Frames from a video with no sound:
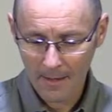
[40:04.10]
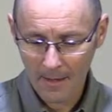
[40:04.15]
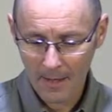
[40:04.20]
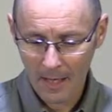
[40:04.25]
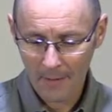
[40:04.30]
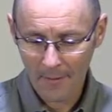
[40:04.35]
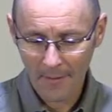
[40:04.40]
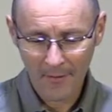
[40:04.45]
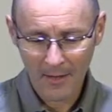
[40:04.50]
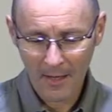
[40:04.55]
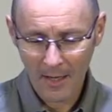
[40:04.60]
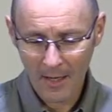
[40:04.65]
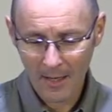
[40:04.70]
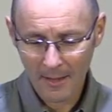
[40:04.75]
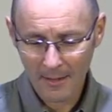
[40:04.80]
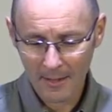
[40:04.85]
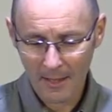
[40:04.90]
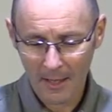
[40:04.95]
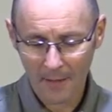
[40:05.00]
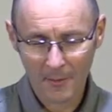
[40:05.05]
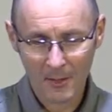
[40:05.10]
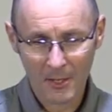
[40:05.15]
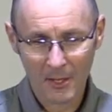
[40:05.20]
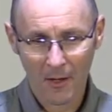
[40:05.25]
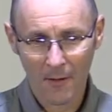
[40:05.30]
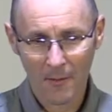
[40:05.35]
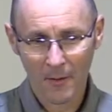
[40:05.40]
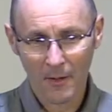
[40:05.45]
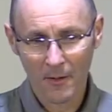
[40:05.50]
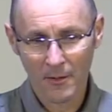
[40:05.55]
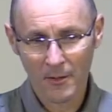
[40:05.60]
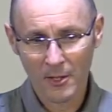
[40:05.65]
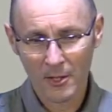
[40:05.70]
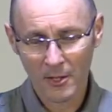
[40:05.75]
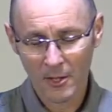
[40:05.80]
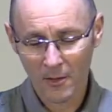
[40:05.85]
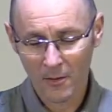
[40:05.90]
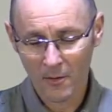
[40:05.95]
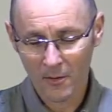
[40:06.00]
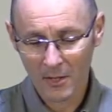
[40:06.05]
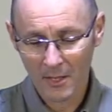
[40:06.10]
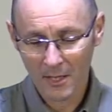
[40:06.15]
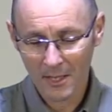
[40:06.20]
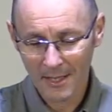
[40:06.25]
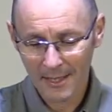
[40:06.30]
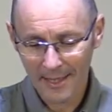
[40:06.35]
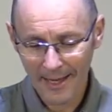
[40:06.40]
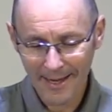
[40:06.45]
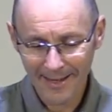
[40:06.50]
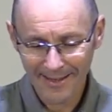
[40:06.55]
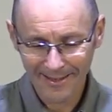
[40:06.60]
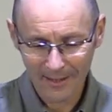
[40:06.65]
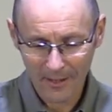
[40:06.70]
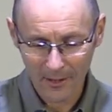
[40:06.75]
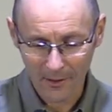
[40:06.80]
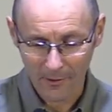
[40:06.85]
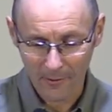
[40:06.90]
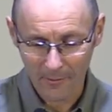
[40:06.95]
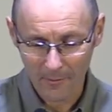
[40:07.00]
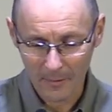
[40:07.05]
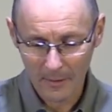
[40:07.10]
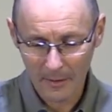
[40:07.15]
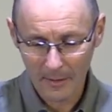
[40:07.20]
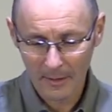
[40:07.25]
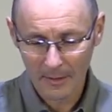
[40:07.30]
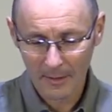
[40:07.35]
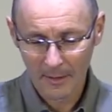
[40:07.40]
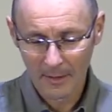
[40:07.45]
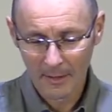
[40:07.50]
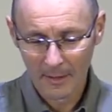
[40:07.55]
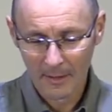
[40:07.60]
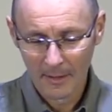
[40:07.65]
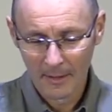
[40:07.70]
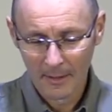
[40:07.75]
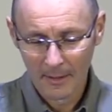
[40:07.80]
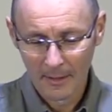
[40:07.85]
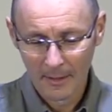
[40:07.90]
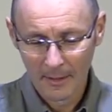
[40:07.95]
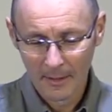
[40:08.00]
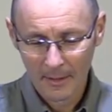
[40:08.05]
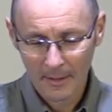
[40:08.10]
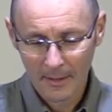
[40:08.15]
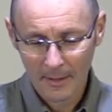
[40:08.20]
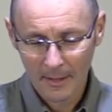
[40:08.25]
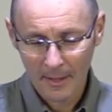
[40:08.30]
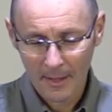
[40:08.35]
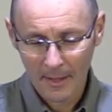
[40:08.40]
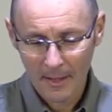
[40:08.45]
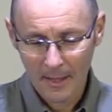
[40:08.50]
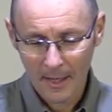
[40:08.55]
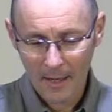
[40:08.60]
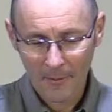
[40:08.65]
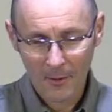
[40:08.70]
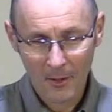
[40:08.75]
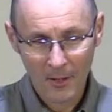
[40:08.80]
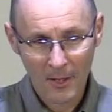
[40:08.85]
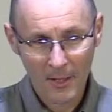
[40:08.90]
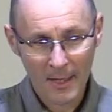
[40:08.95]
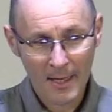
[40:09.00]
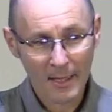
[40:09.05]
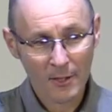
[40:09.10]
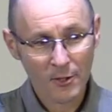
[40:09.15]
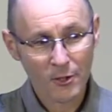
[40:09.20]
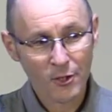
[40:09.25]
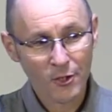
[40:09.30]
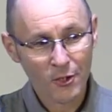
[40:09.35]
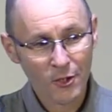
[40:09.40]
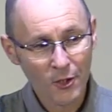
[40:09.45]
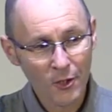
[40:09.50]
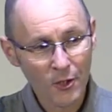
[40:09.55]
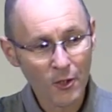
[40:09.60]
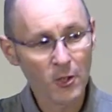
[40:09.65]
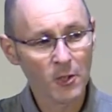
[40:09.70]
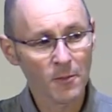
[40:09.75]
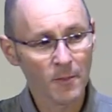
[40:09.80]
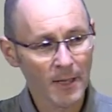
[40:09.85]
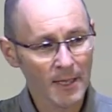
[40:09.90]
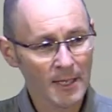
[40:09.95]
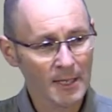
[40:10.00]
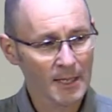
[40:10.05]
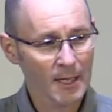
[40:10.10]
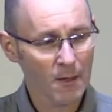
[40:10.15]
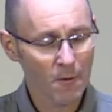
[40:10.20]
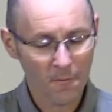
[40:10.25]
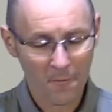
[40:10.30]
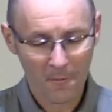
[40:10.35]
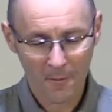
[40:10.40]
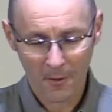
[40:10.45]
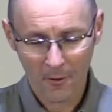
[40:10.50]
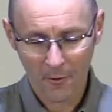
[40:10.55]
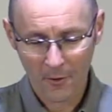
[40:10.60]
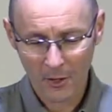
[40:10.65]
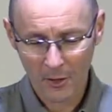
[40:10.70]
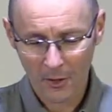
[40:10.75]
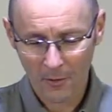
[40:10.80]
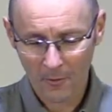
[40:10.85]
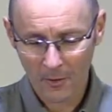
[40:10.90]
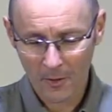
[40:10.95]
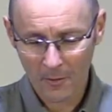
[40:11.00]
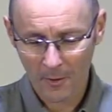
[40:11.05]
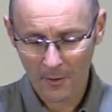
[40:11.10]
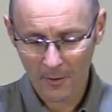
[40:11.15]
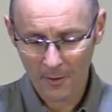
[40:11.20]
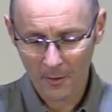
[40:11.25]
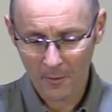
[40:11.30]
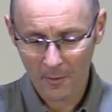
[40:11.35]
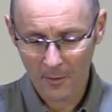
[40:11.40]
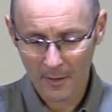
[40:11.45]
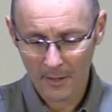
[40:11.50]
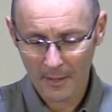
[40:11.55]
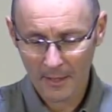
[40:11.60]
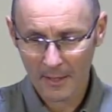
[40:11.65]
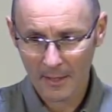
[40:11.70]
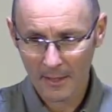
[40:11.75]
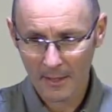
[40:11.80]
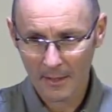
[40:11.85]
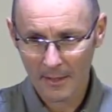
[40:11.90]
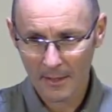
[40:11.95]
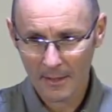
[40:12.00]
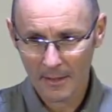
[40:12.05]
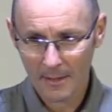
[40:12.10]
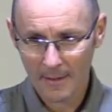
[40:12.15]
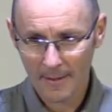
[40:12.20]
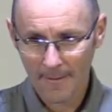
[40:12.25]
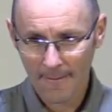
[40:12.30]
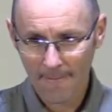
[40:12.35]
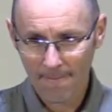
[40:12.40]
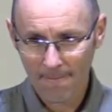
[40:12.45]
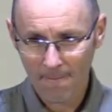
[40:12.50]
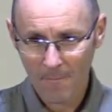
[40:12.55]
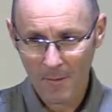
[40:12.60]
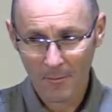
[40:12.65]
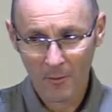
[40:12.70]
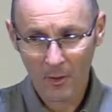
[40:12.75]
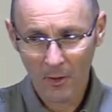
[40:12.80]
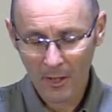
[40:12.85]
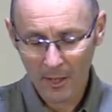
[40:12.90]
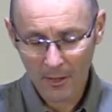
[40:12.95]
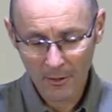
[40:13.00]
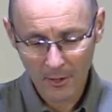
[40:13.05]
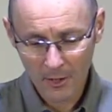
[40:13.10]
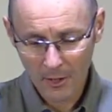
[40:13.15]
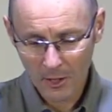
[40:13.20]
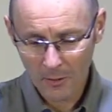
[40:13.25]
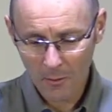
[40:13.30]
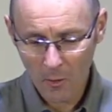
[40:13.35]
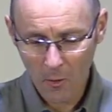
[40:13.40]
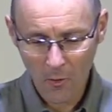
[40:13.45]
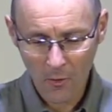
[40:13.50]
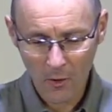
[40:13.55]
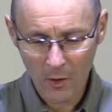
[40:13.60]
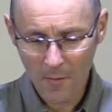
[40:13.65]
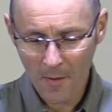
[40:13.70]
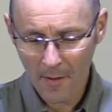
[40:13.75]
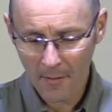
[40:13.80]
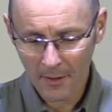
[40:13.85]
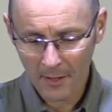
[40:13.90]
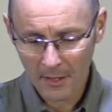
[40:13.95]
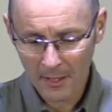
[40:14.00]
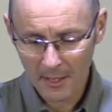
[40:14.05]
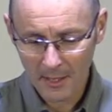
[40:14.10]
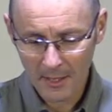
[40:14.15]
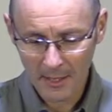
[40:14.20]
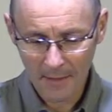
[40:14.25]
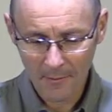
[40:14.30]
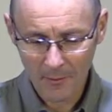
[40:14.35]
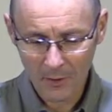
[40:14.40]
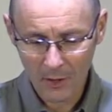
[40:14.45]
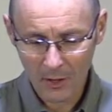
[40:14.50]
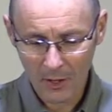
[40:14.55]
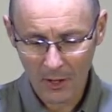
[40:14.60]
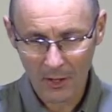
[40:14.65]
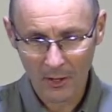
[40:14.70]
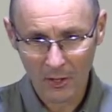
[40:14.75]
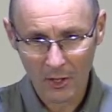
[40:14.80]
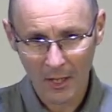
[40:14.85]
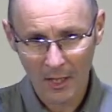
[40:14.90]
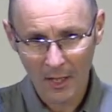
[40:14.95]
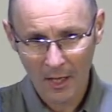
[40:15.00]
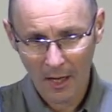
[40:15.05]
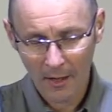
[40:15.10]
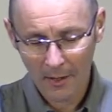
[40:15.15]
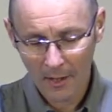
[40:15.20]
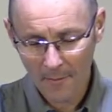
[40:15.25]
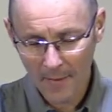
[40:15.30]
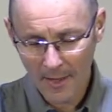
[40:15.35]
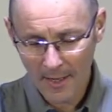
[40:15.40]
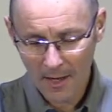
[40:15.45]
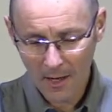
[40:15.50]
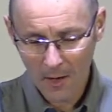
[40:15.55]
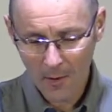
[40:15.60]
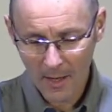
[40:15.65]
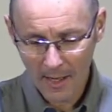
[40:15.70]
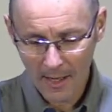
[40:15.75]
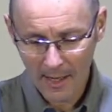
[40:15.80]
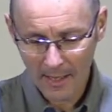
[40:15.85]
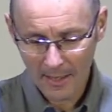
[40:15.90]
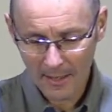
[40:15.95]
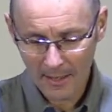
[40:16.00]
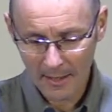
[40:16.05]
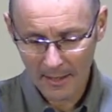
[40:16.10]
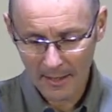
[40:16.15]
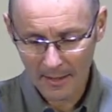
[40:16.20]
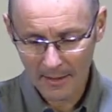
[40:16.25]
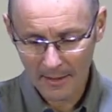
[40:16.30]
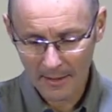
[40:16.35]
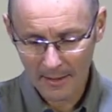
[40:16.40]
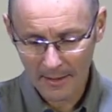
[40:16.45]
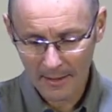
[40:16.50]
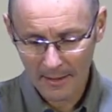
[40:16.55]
I'm having a hard time, so I'm going to stay at home. I'm going to excuse myself from the Christian responsibilities. I'm not going to go to the small group. I'm going to skip church. I'm going to make a quick exit.